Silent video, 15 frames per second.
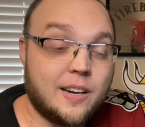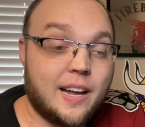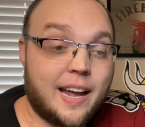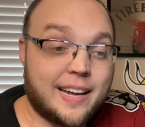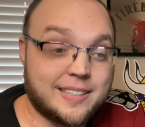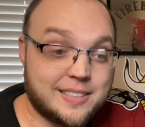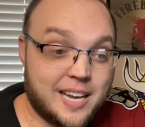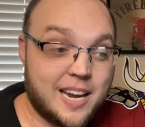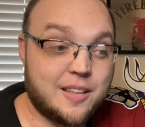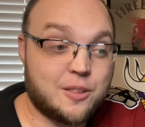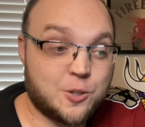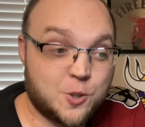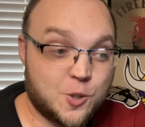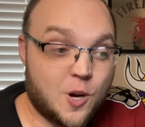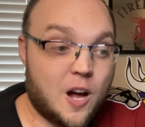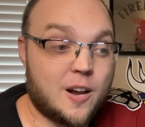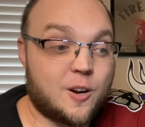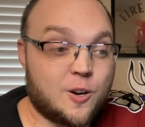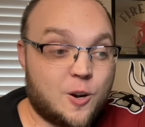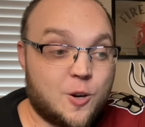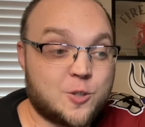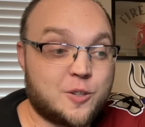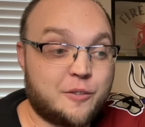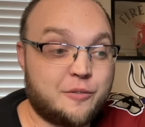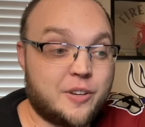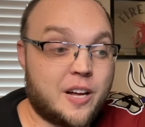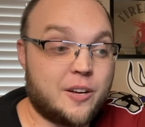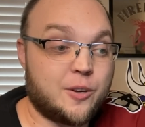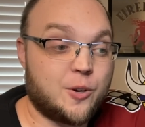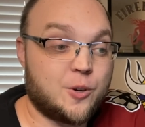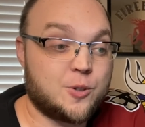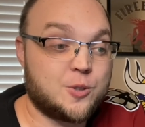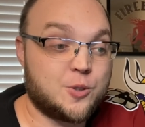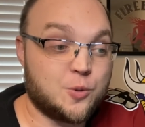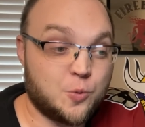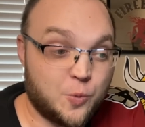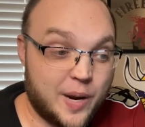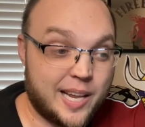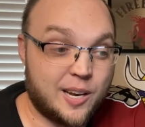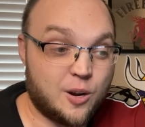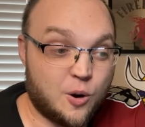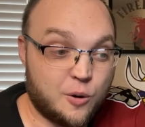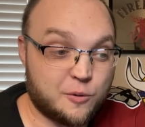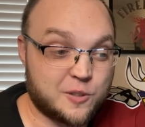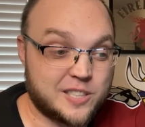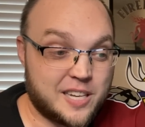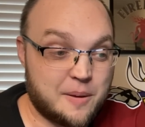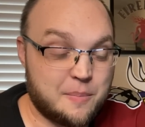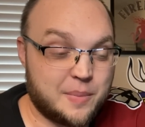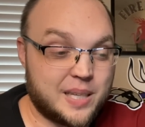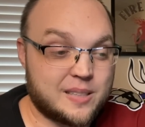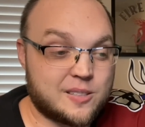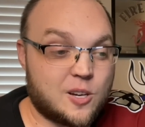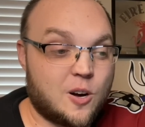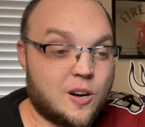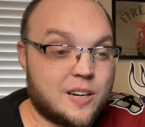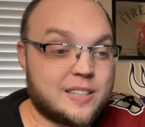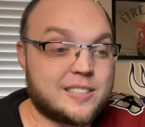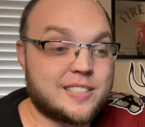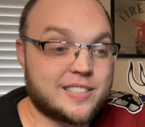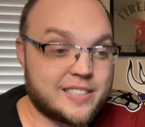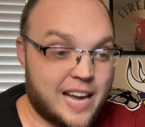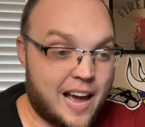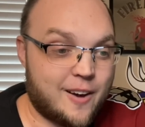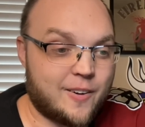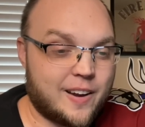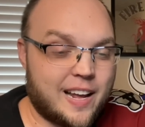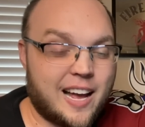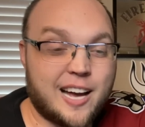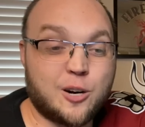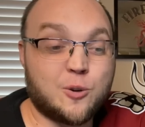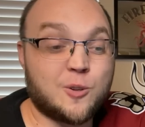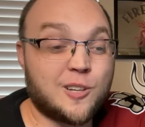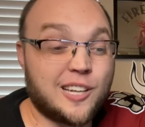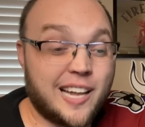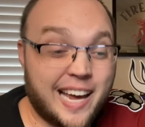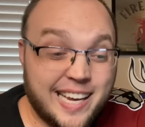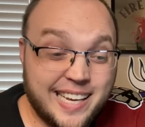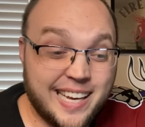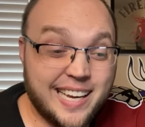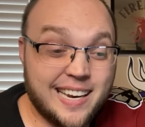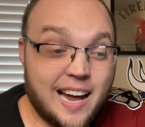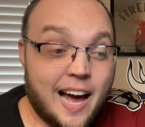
and take the shot on André Fialho to win over Tim Means on Saturday. I don't like it.